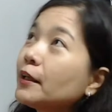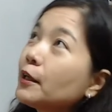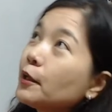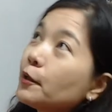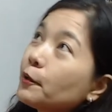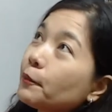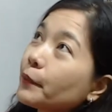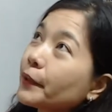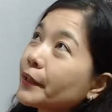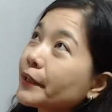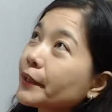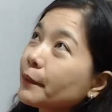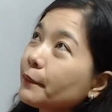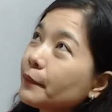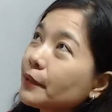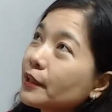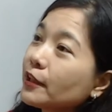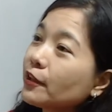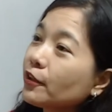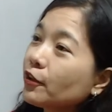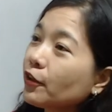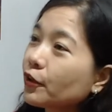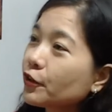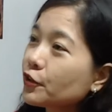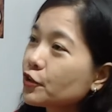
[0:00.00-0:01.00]
Meron kami
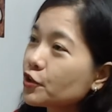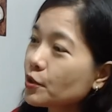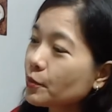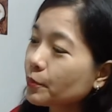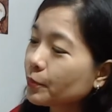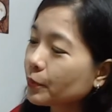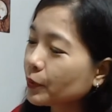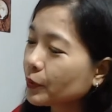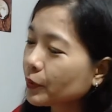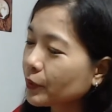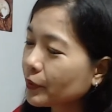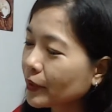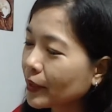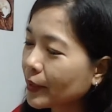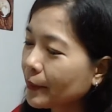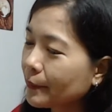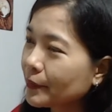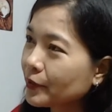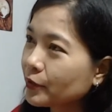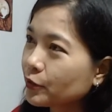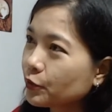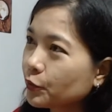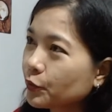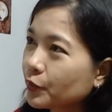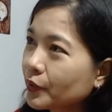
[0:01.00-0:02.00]
ni-launch na
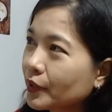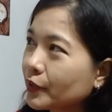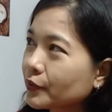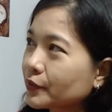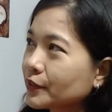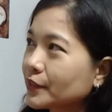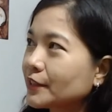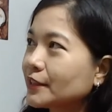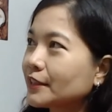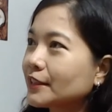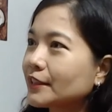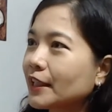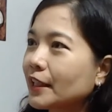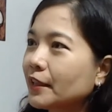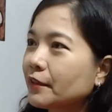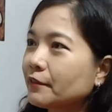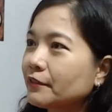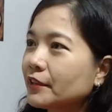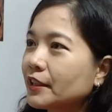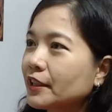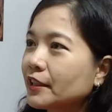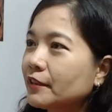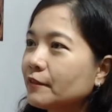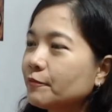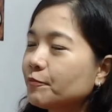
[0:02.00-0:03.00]
program in two thousand
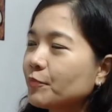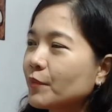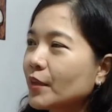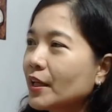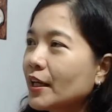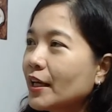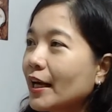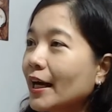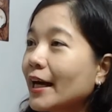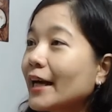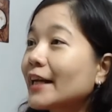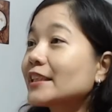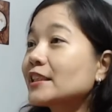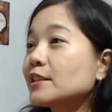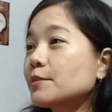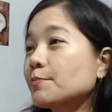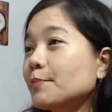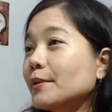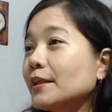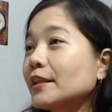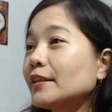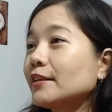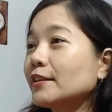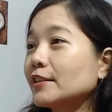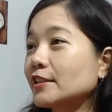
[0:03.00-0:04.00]
seven.
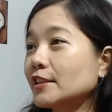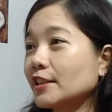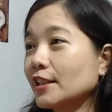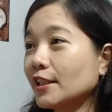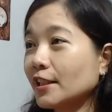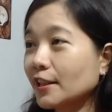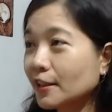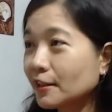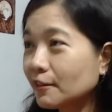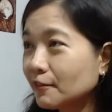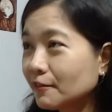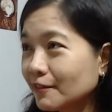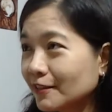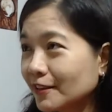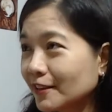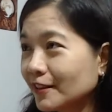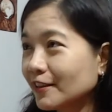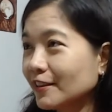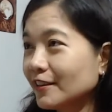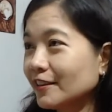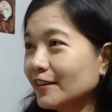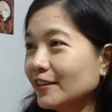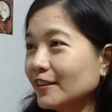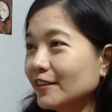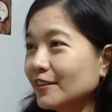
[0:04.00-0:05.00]
Aspin is in.
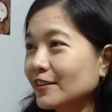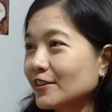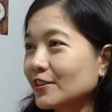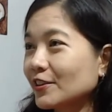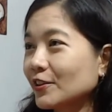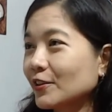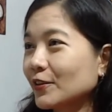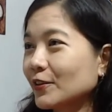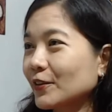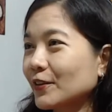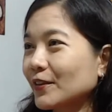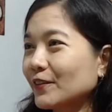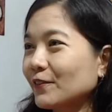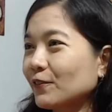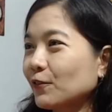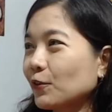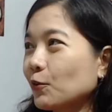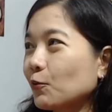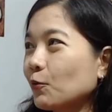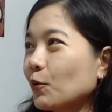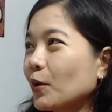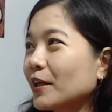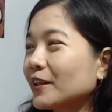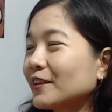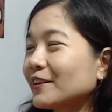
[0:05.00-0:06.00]
So,
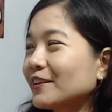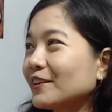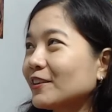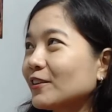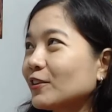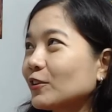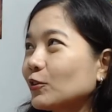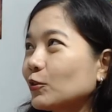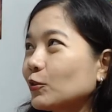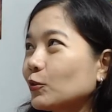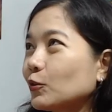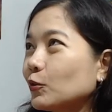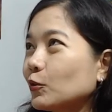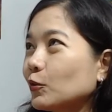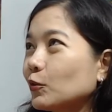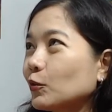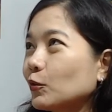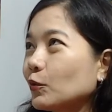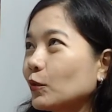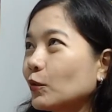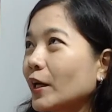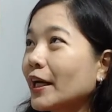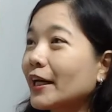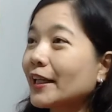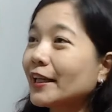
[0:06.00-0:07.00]
we wanted
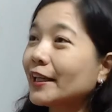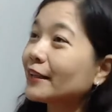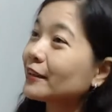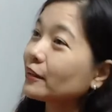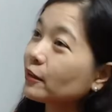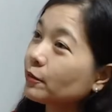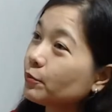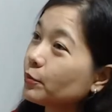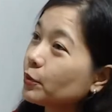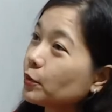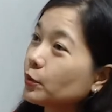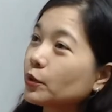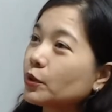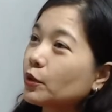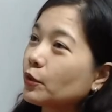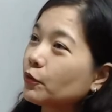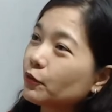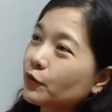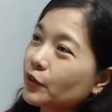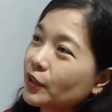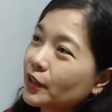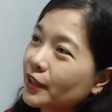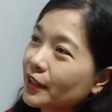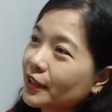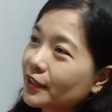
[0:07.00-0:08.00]
to highlight the beauty
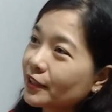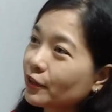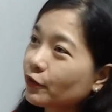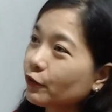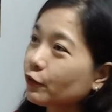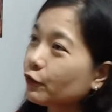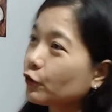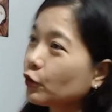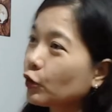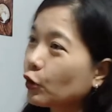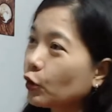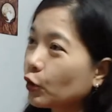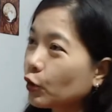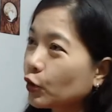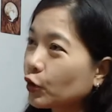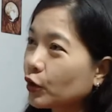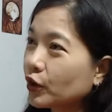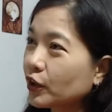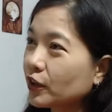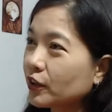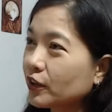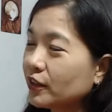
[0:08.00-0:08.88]
of the native dog.